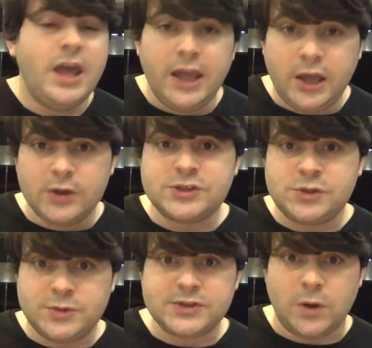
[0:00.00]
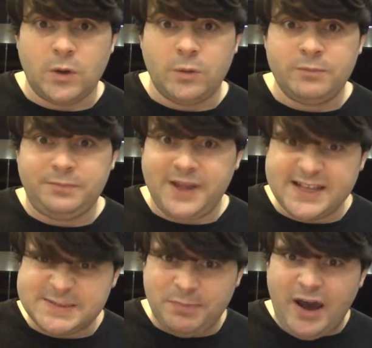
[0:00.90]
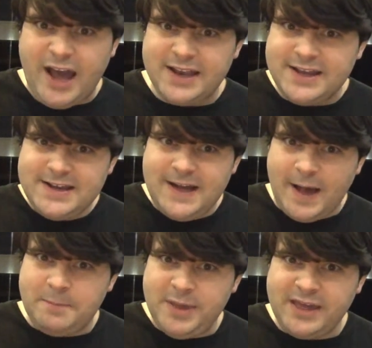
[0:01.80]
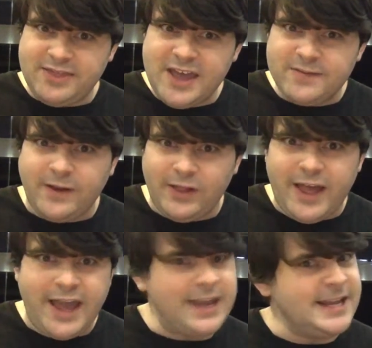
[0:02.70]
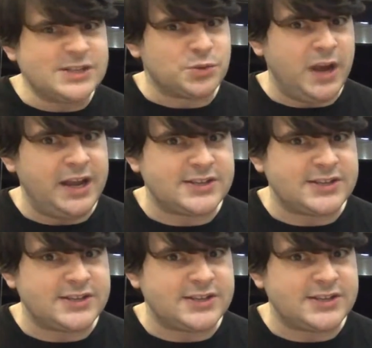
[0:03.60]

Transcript: He goes to his home. He's bought a big thing of clay, and he's ready to